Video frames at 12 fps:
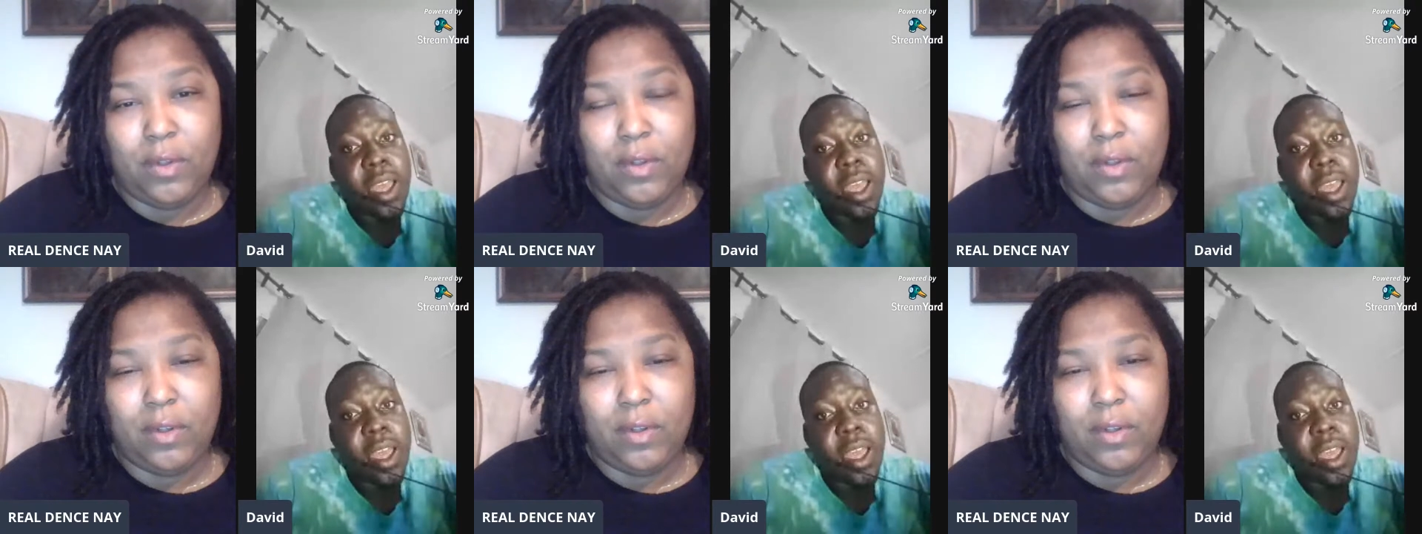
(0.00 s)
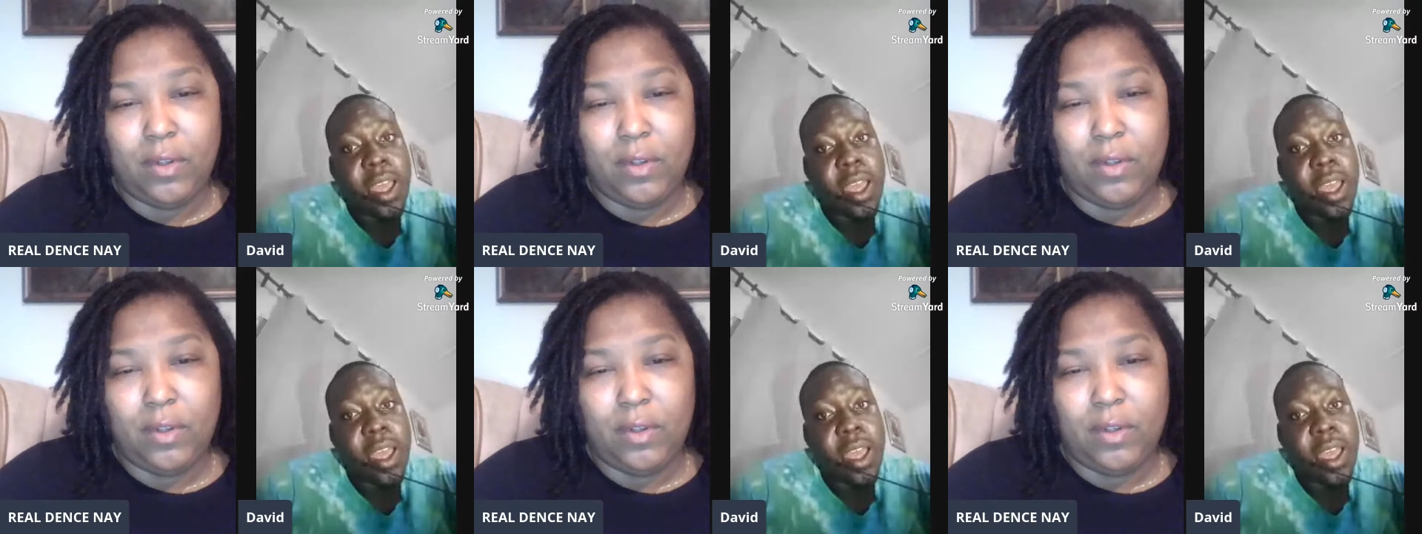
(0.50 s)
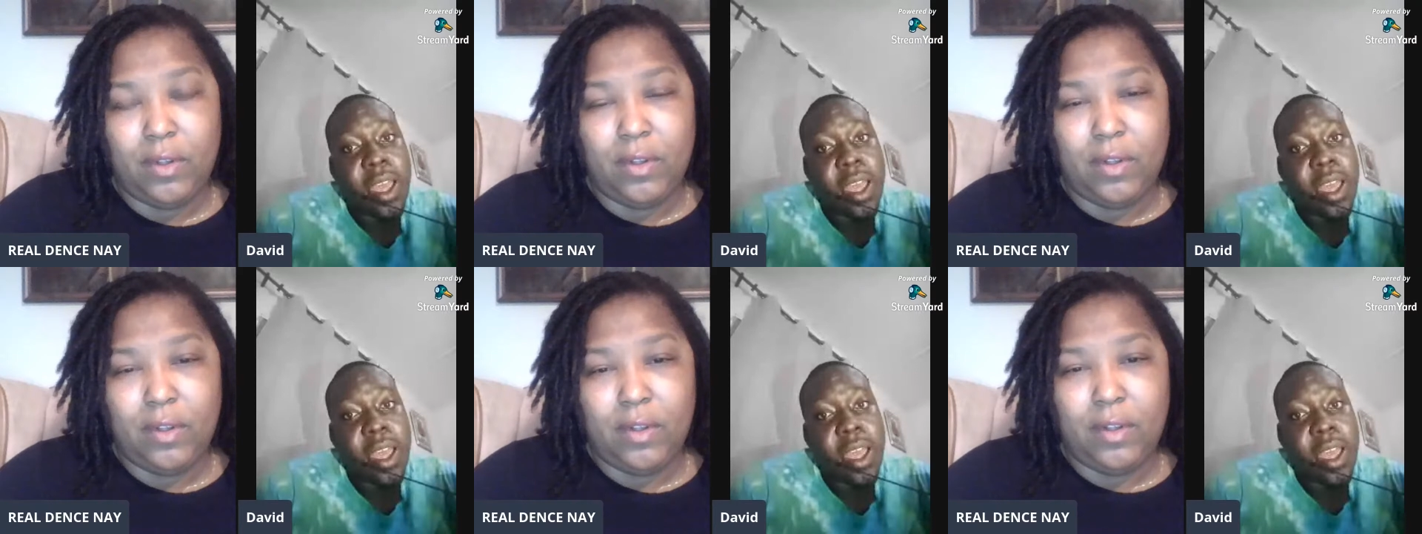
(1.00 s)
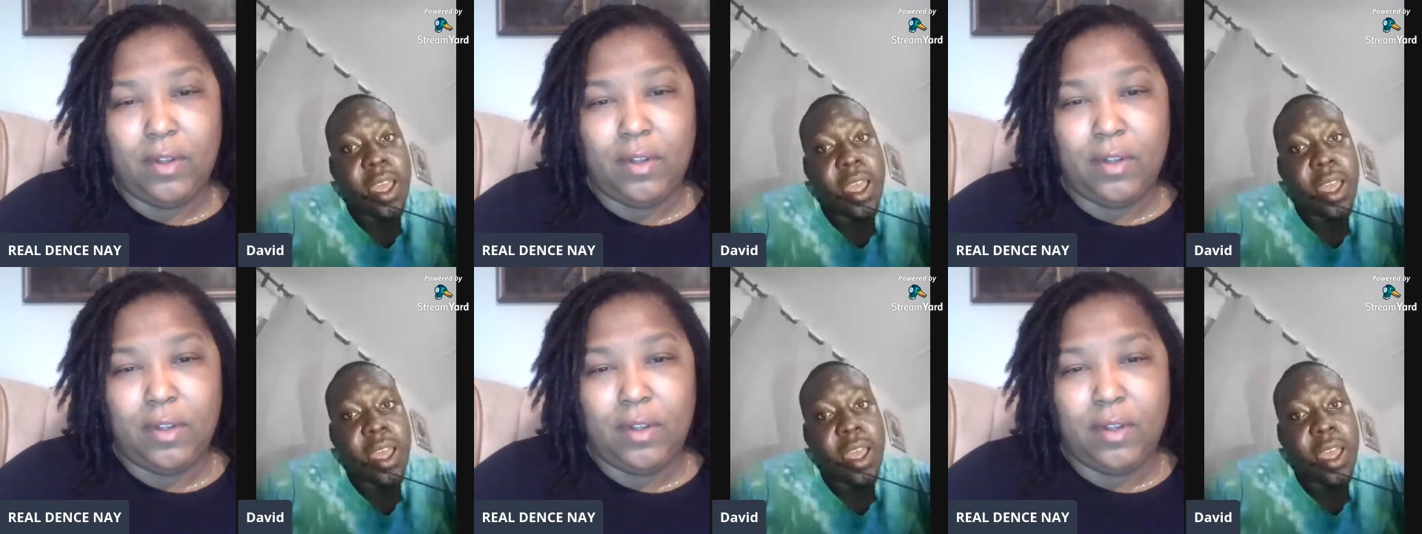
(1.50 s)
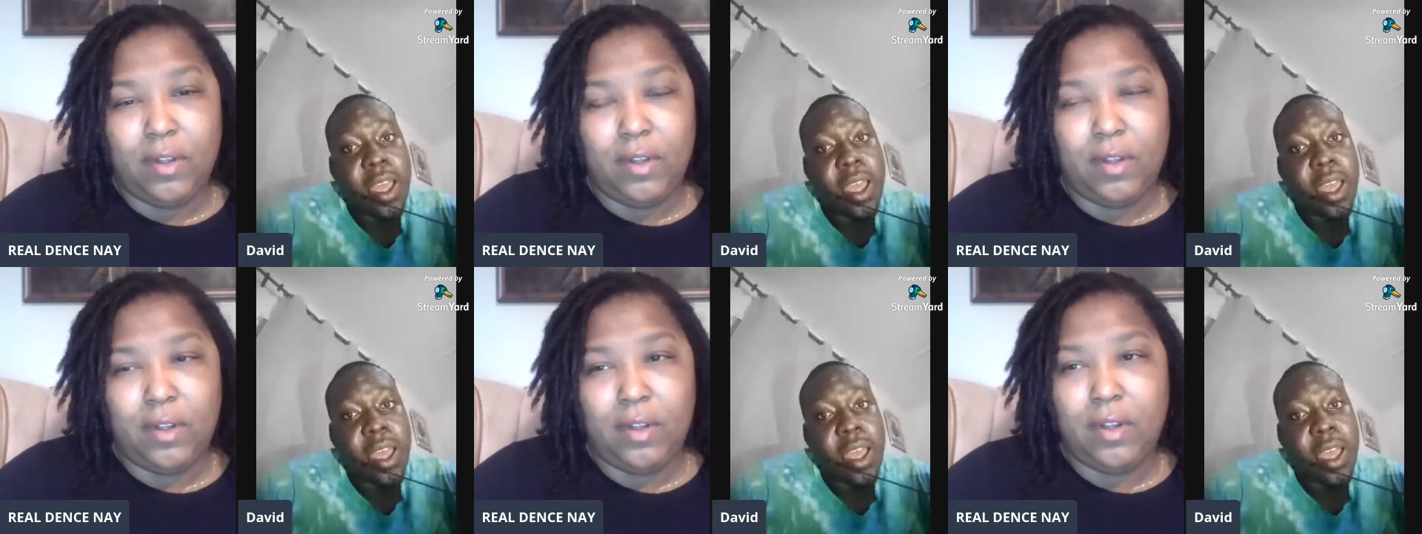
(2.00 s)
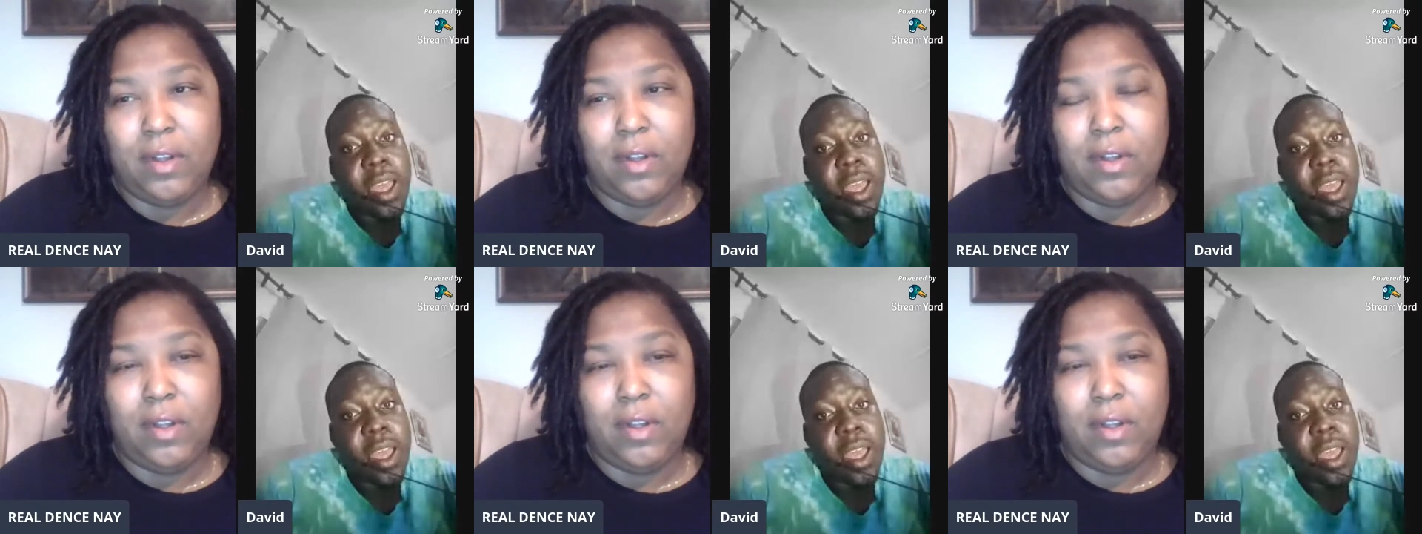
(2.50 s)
(silence)